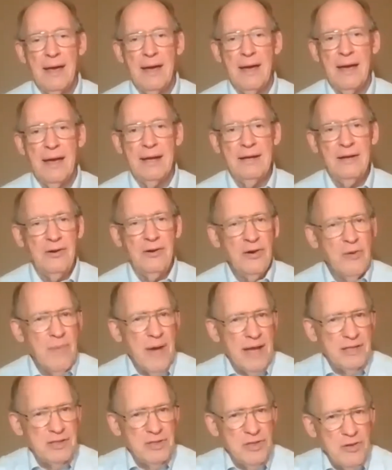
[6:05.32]
uh, I don't know
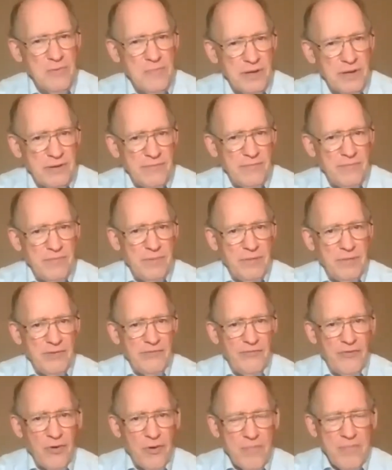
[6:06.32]
about you, but
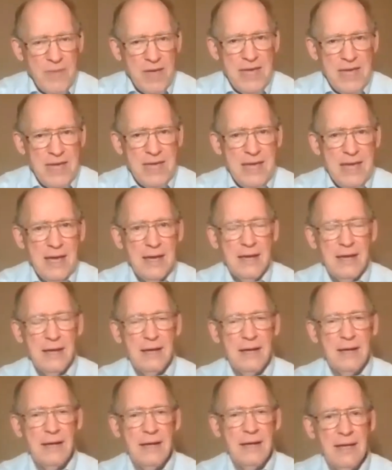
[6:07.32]
but for me,
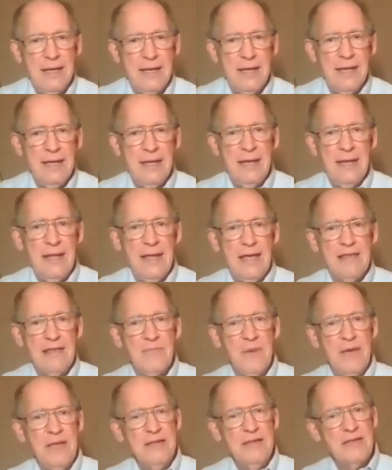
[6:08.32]
uh, it, it,
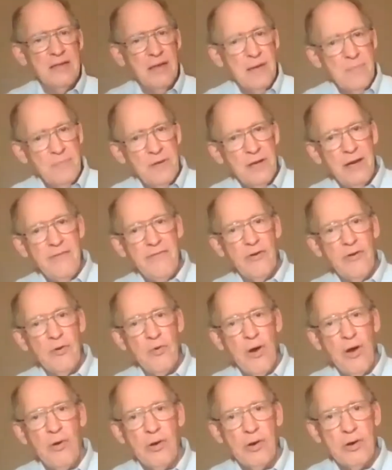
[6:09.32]
has been something of a
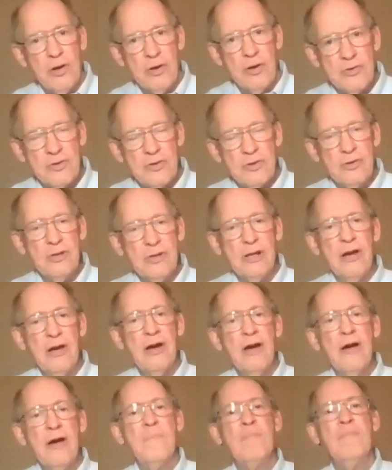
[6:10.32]
roller coaster, an
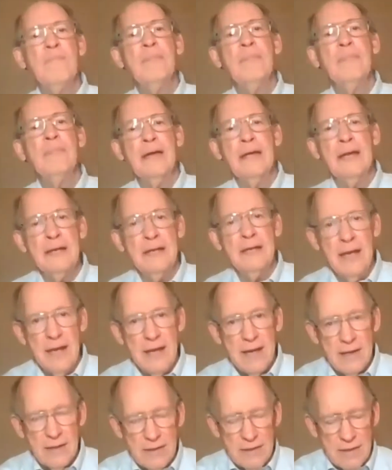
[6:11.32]
up and
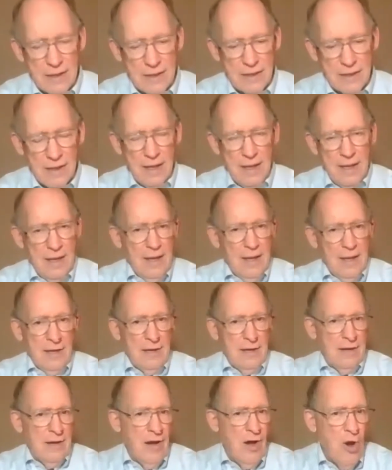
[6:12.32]
down,
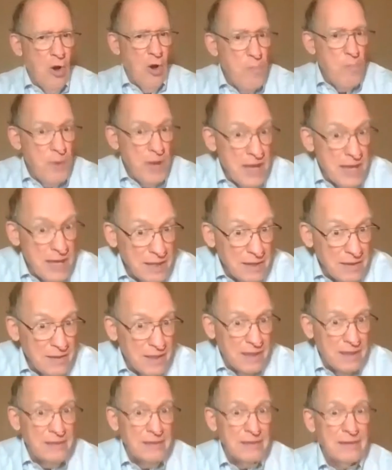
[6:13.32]
uh,
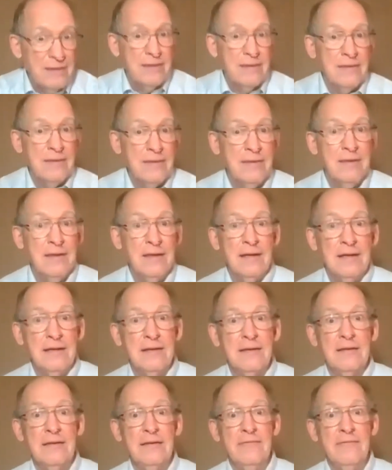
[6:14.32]
hoping that that
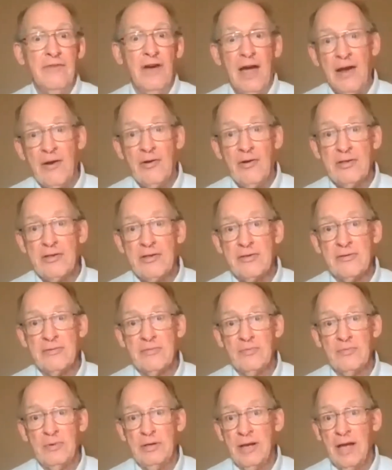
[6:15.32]
the
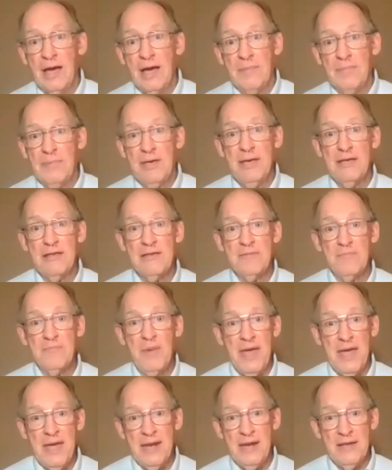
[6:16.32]
virus would not be as
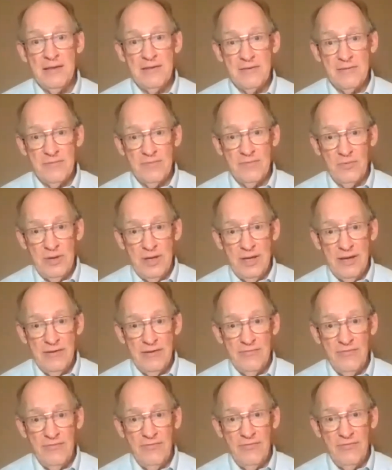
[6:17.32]
bad as we
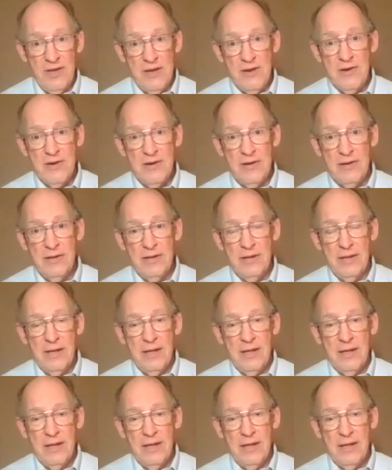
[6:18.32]
have feared,